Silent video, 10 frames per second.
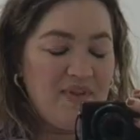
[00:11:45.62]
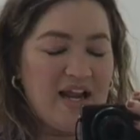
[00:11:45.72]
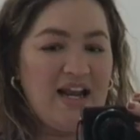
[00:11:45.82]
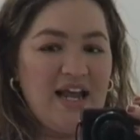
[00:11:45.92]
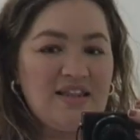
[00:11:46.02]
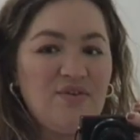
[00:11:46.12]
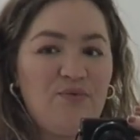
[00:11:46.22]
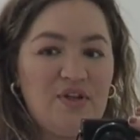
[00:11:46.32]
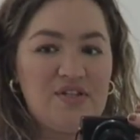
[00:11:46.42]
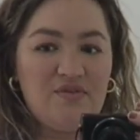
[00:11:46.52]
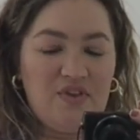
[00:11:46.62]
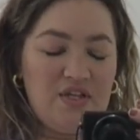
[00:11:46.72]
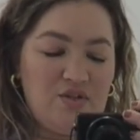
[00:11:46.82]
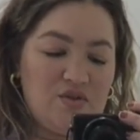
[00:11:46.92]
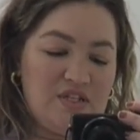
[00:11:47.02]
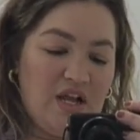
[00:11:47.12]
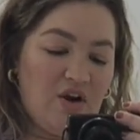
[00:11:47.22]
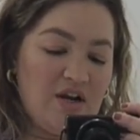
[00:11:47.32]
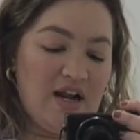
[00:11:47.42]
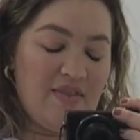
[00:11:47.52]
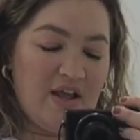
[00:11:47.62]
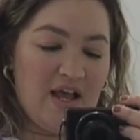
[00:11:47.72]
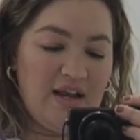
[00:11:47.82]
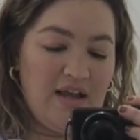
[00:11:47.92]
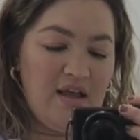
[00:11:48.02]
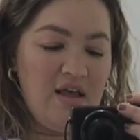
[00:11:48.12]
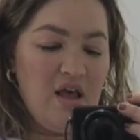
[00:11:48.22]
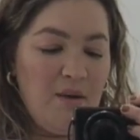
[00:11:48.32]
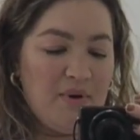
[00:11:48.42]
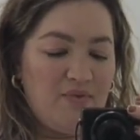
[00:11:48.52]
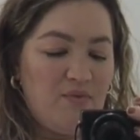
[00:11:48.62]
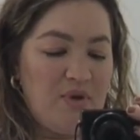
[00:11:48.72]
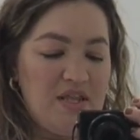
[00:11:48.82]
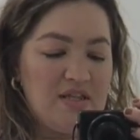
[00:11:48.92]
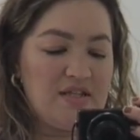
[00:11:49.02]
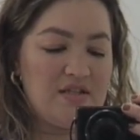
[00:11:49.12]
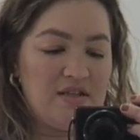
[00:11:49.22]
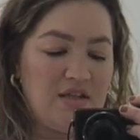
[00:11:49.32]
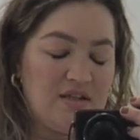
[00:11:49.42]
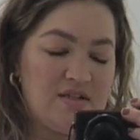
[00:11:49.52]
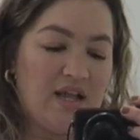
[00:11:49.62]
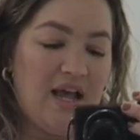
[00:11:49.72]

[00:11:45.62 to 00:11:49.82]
Like I like the fit of these. You'll see I got another color, but for me this this